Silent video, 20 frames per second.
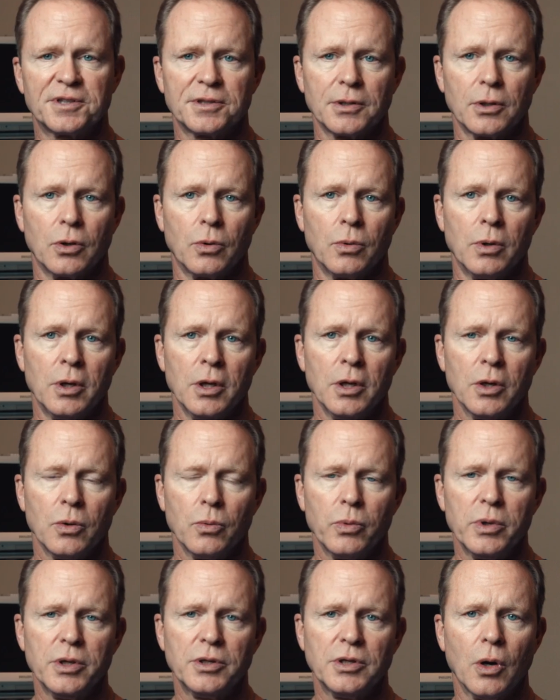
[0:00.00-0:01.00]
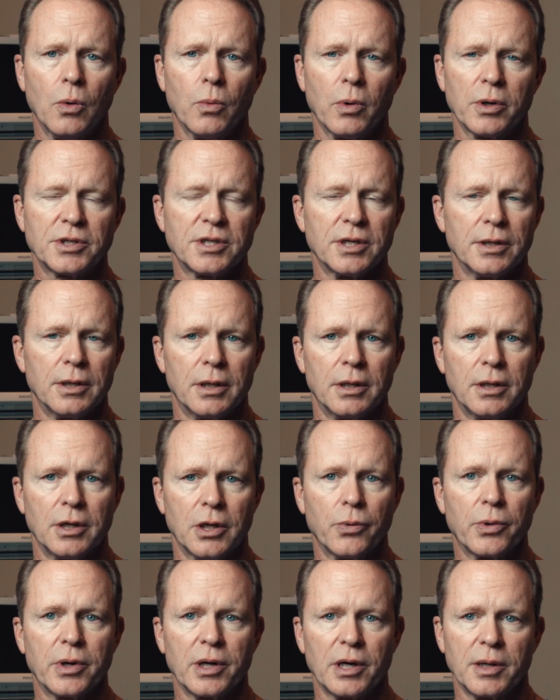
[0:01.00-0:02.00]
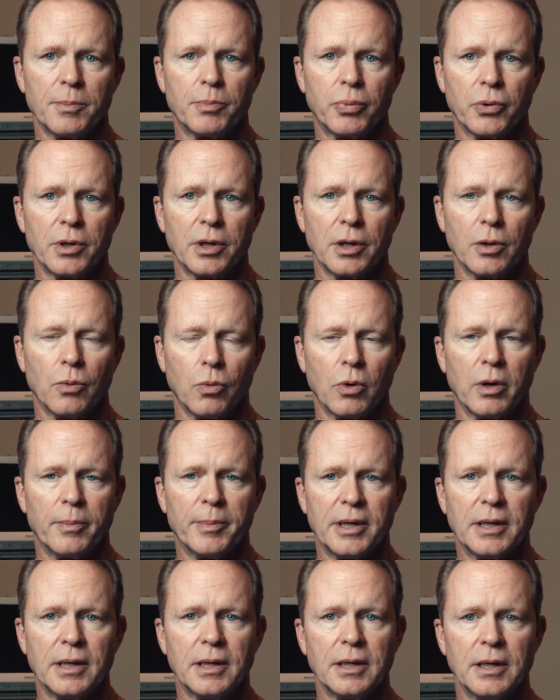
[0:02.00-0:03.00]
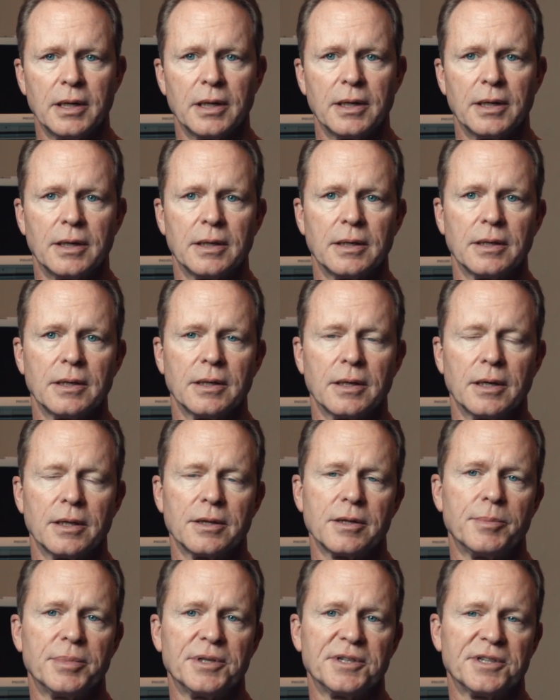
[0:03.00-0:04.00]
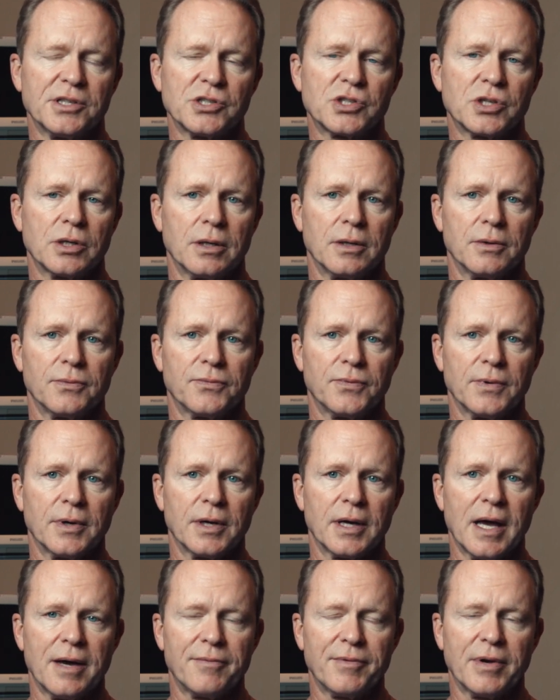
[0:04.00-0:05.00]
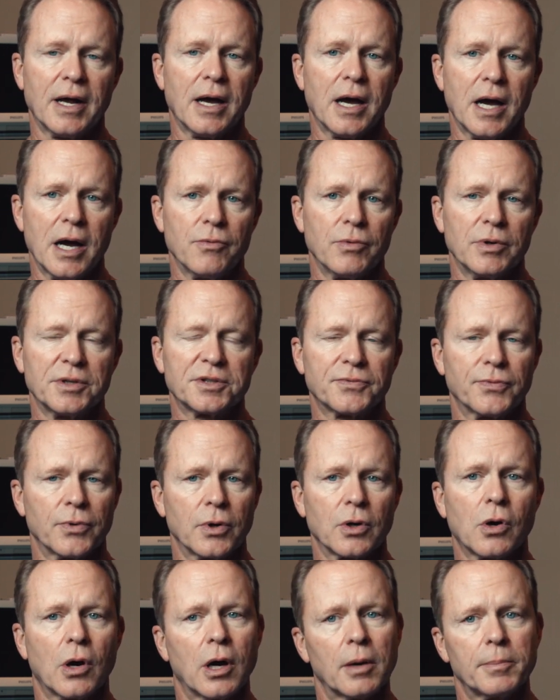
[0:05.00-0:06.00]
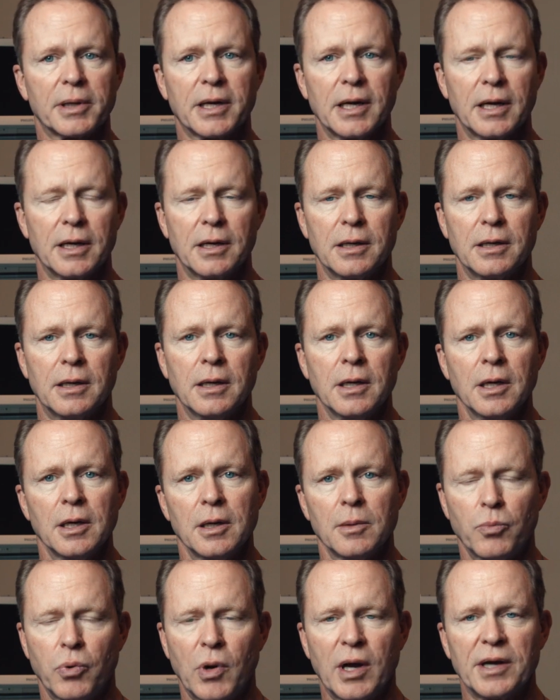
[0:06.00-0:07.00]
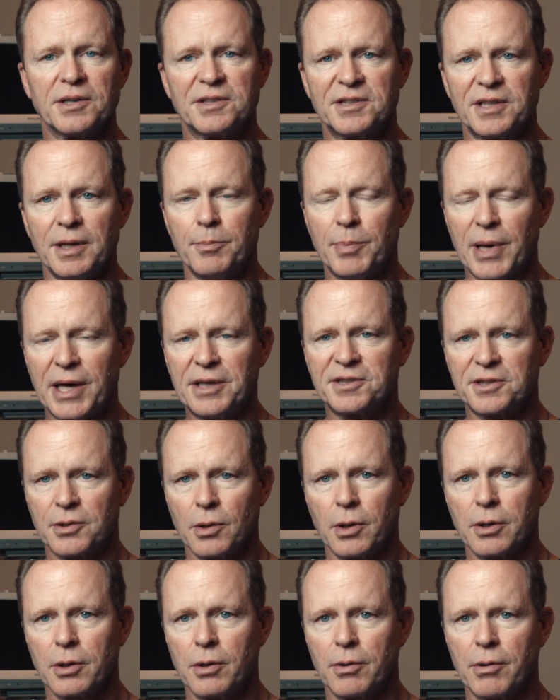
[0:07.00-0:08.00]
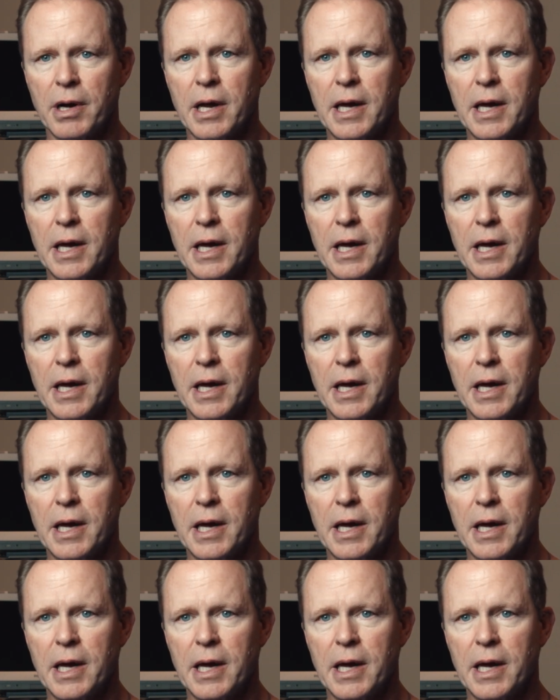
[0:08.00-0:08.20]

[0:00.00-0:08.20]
so we don't want to knowingly put a woman in the position of having a high risk for a complicated pregnancy based on her